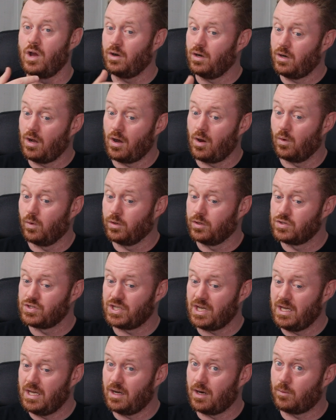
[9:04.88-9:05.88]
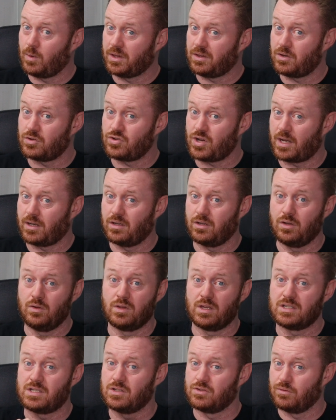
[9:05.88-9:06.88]
no, no, no, you see here what they're trying to do?
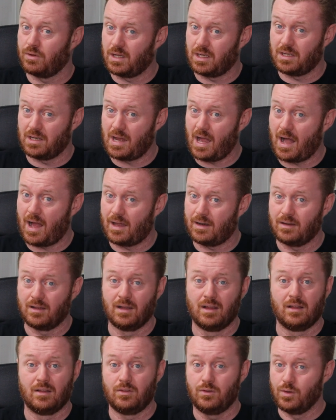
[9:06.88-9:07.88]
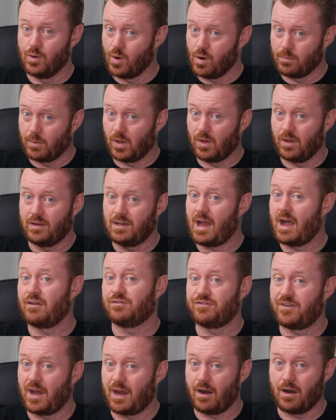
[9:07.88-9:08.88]
This is really not normal and
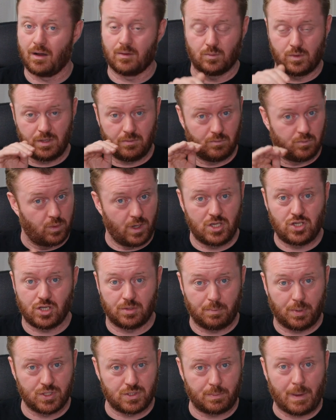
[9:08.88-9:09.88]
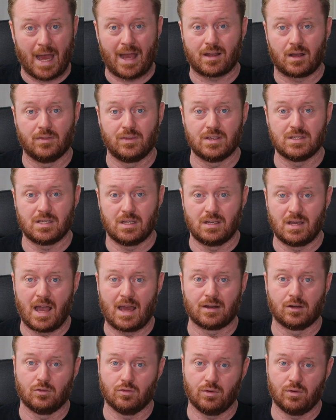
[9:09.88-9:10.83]
not fair, and we, we should push back on this and not